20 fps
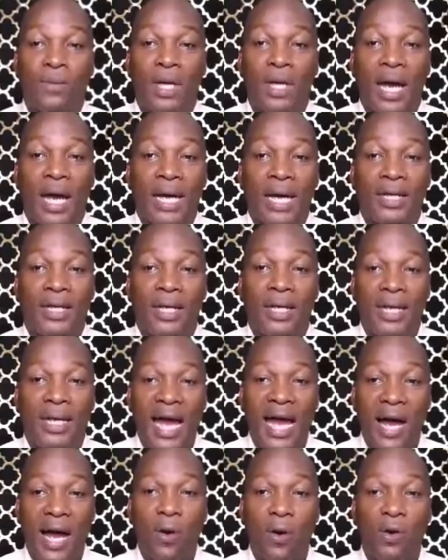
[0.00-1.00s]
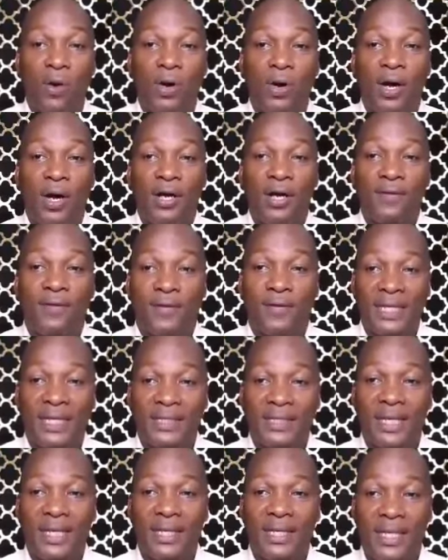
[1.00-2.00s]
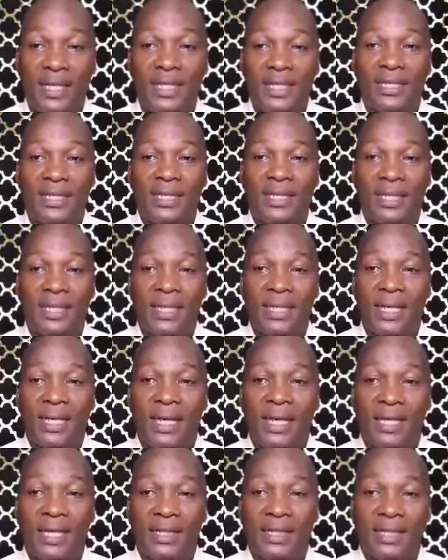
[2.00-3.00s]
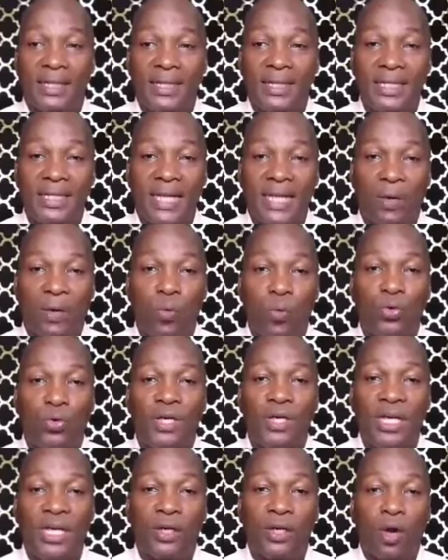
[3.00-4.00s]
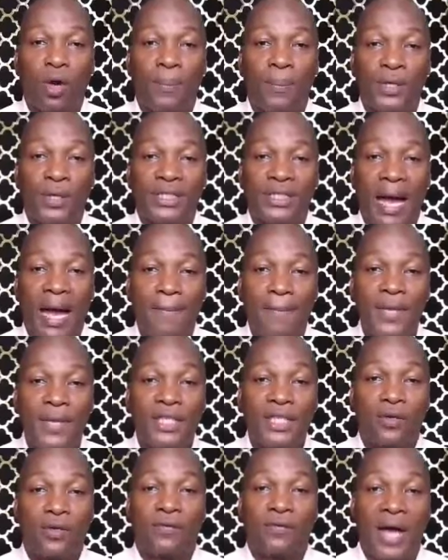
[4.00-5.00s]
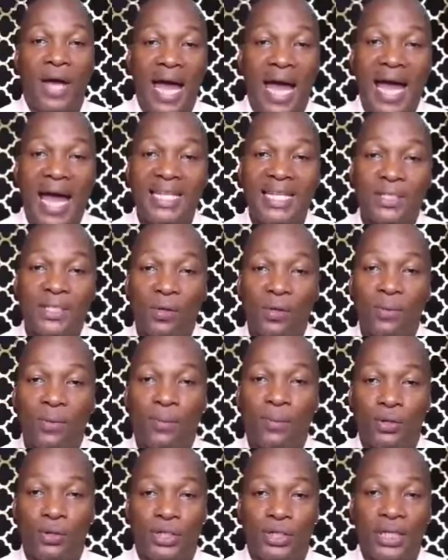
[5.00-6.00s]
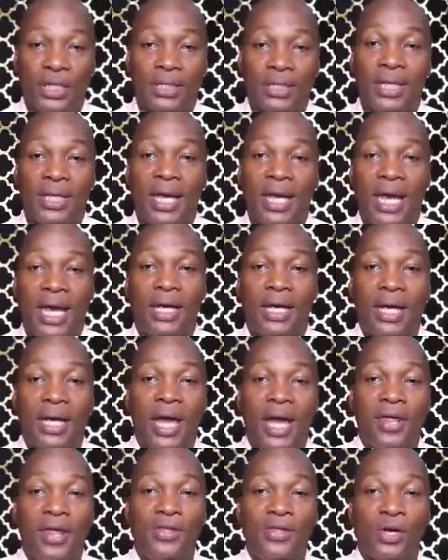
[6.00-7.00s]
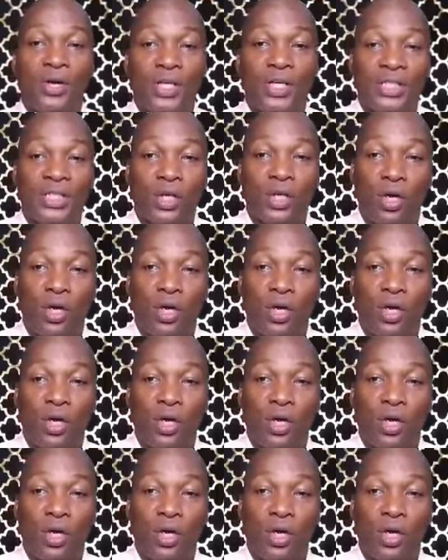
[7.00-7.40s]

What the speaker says: And now, reflecting this, the teacher could incorporate a mix of hands-on projects and theoretical